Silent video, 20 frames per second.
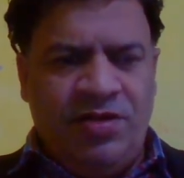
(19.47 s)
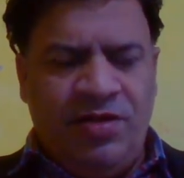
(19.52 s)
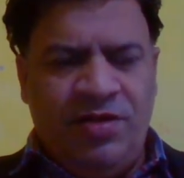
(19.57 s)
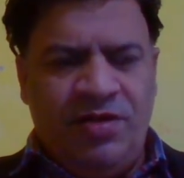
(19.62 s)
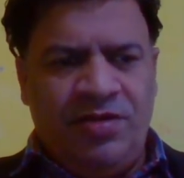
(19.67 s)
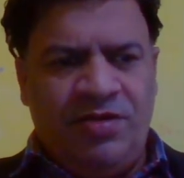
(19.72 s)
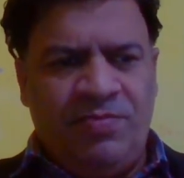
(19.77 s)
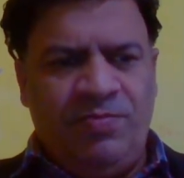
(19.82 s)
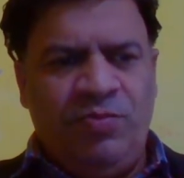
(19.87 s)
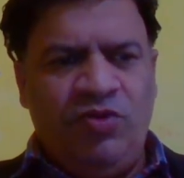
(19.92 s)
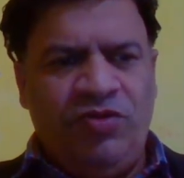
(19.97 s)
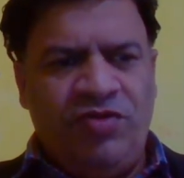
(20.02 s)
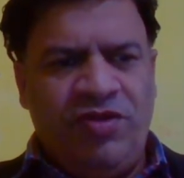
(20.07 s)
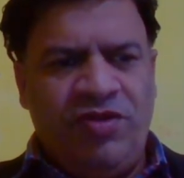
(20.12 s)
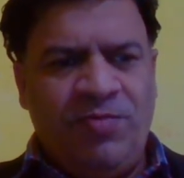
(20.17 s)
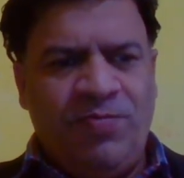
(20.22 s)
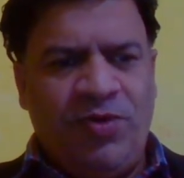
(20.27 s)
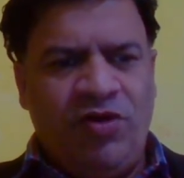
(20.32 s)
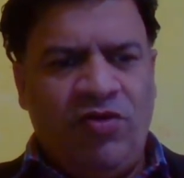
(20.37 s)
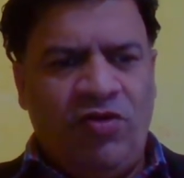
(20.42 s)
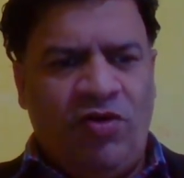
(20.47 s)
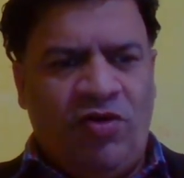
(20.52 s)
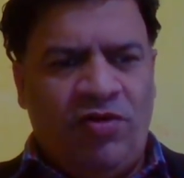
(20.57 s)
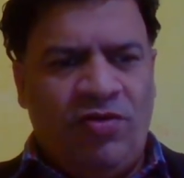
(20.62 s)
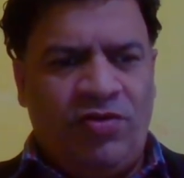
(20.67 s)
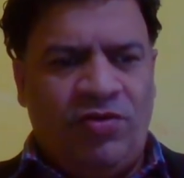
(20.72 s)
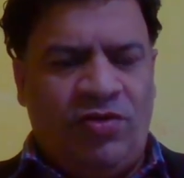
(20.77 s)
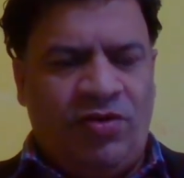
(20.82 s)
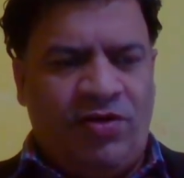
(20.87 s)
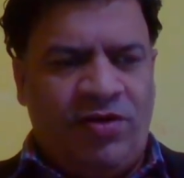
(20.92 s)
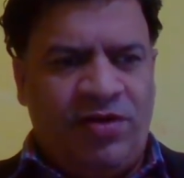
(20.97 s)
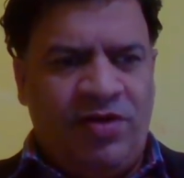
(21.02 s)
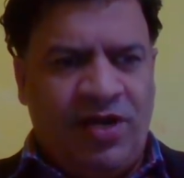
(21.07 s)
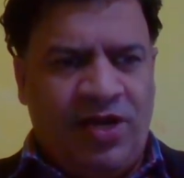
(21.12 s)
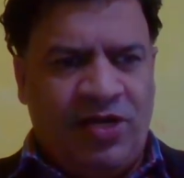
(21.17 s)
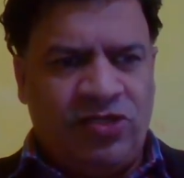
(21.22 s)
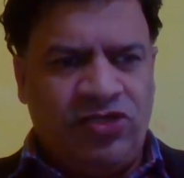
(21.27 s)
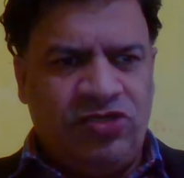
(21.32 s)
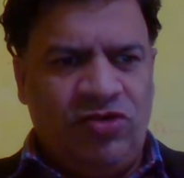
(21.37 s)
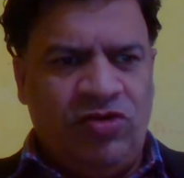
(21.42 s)
the municipal law or the
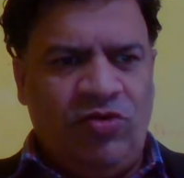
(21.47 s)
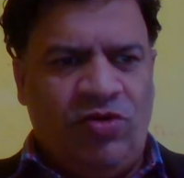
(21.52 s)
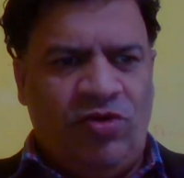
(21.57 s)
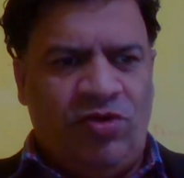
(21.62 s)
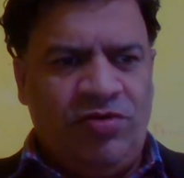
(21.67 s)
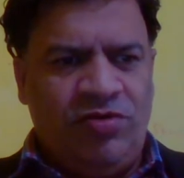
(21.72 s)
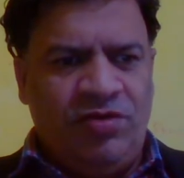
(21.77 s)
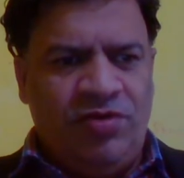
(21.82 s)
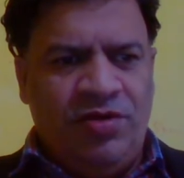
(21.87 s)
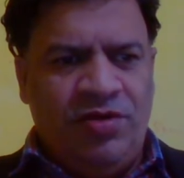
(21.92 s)
national law,